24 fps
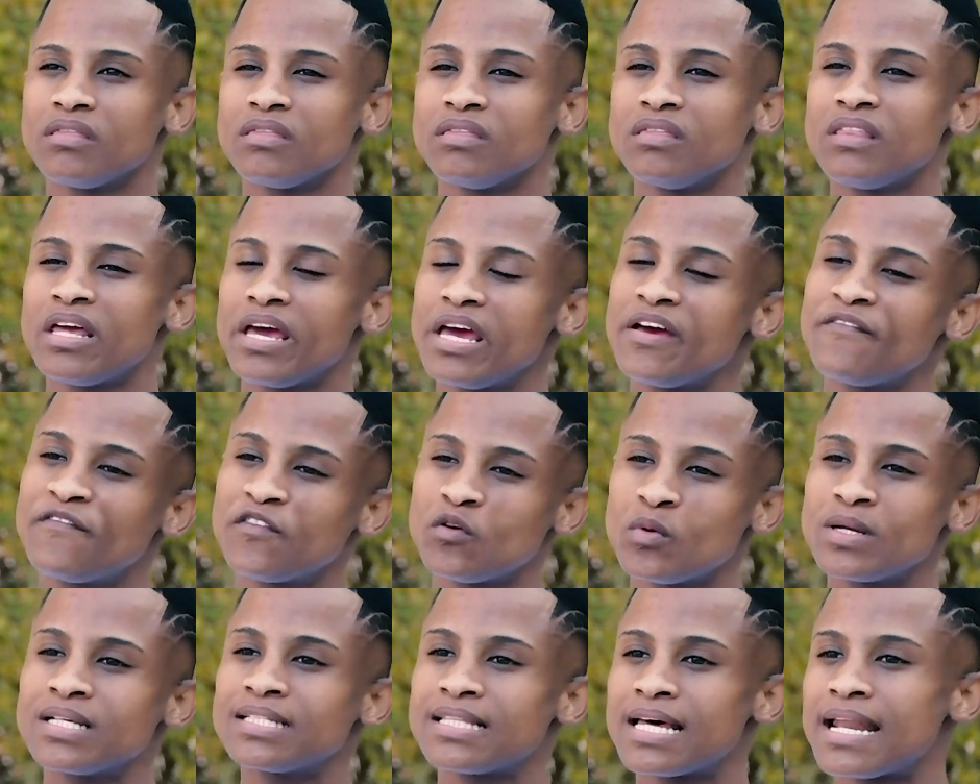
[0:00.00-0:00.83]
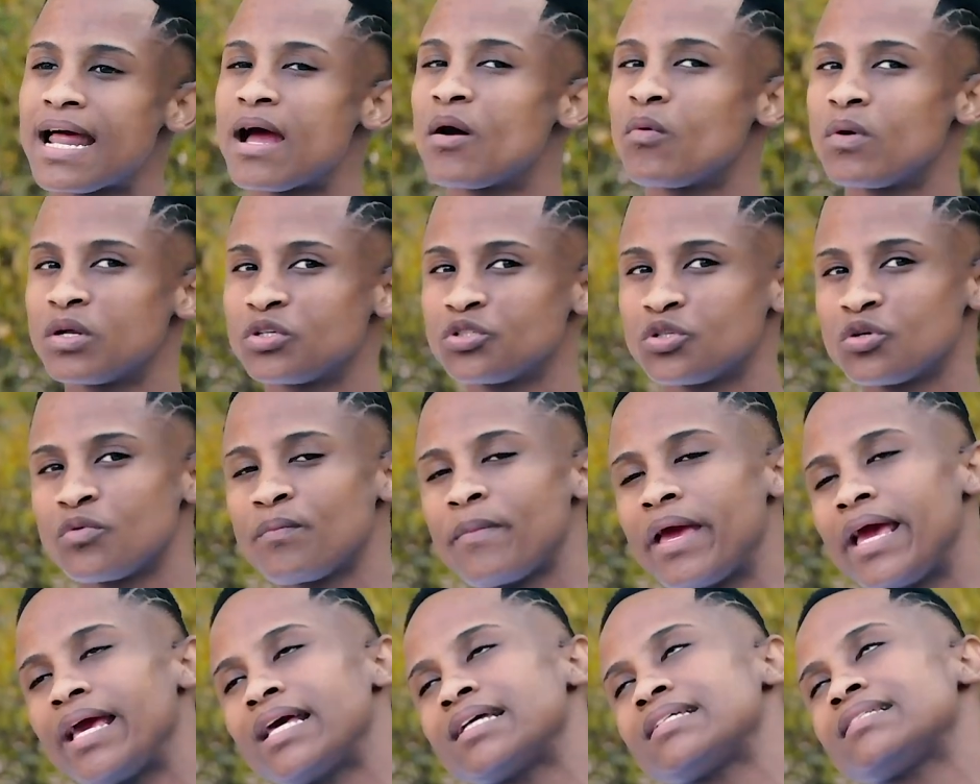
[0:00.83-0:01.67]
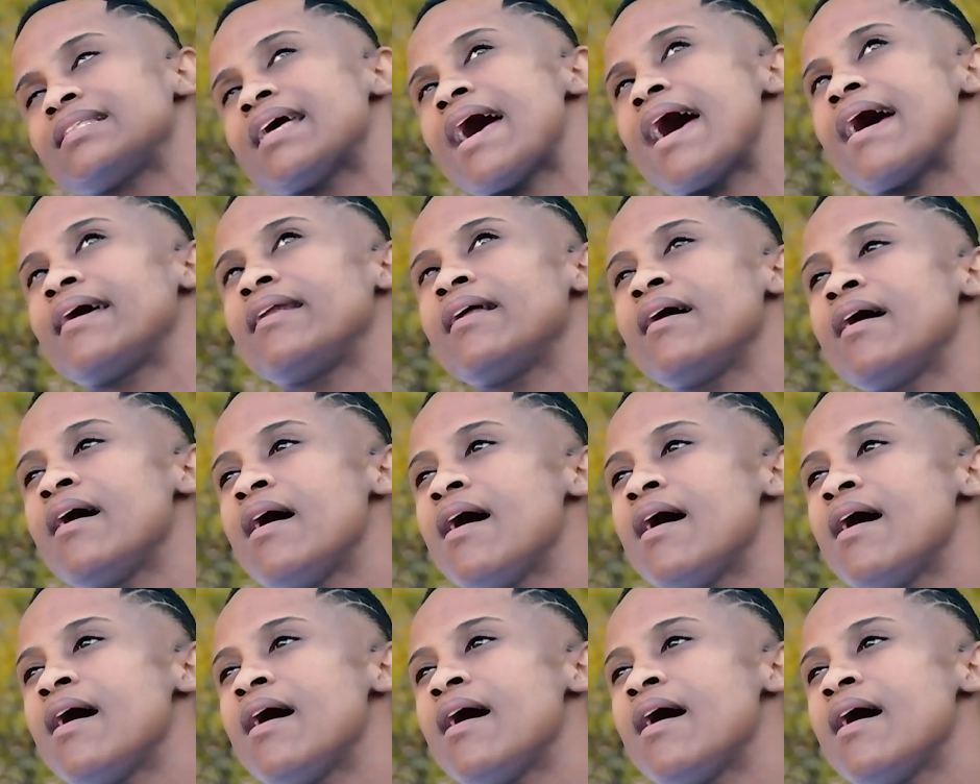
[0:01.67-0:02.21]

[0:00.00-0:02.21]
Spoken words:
the influence that I want to make is that,